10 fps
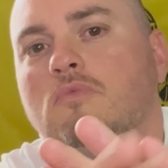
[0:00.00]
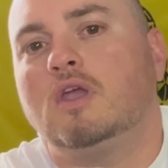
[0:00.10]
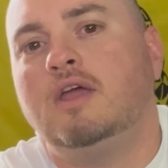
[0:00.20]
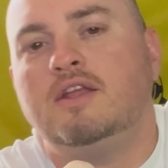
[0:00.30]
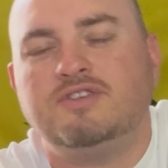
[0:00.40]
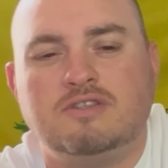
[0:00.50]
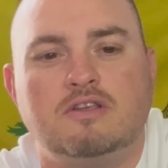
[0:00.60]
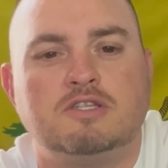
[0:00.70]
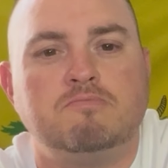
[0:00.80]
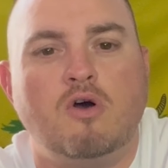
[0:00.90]
And it's just a
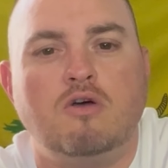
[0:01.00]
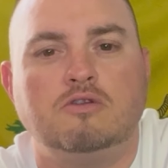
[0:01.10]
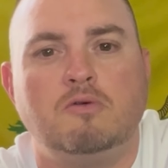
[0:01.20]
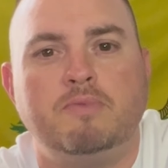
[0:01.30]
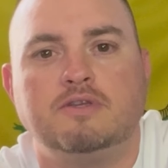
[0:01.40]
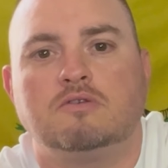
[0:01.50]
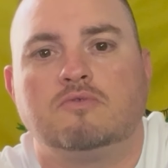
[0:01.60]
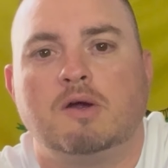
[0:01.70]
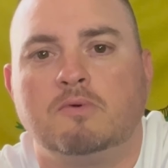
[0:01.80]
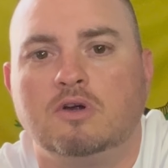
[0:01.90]
small little piece of
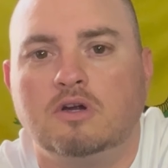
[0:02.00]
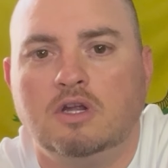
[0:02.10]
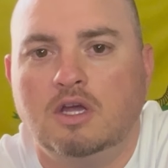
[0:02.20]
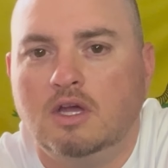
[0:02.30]
rubber.